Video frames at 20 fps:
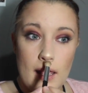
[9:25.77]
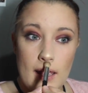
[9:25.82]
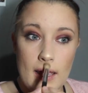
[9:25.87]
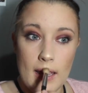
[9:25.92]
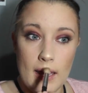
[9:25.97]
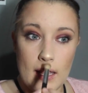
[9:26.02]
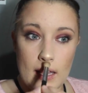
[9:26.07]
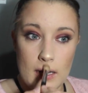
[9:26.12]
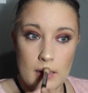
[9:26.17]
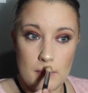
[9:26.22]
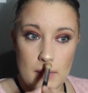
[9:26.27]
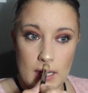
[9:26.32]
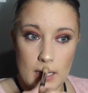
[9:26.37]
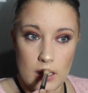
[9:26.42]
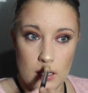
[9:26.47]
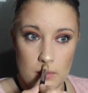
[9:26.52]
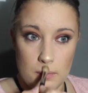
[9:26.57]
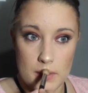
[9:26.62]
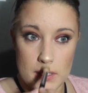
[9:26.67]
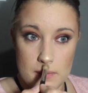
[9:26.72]
and my
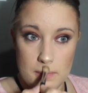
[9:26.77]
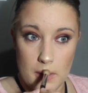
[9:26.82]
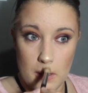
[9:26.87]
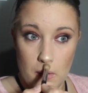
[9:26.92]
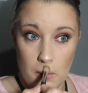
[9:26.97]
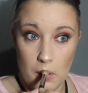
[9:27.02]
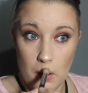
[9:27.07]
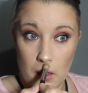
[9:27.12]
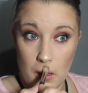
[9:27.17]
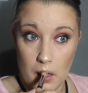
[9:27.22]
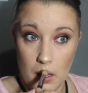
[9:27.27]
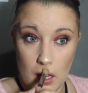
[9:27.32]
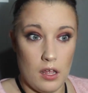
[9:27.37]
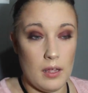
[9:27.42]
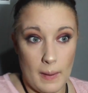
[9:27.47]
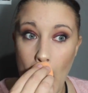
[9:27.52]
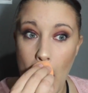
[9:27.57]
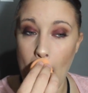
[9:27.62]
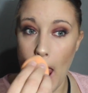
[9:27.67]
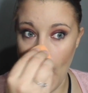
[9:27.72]
Cupid's bow.
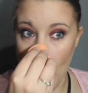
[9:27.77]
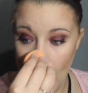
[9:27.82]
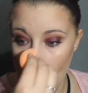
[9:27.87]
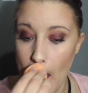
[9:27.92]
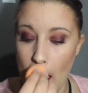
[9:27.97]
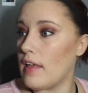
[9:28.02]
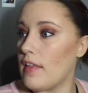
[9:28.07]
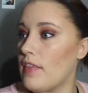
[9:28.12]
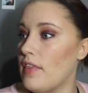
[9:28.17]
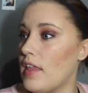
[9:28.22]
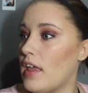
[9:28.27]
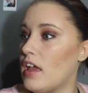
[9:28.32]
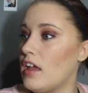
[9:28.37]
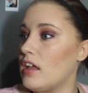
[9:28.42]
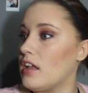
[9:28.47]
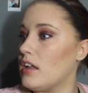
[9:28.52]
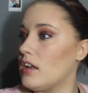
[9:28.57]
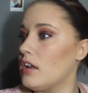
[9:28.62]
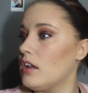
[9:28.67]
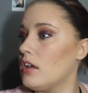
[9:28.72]
And
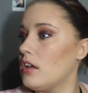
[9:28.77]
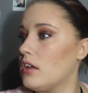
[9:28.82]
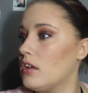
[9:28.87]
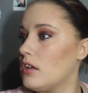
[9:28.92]
then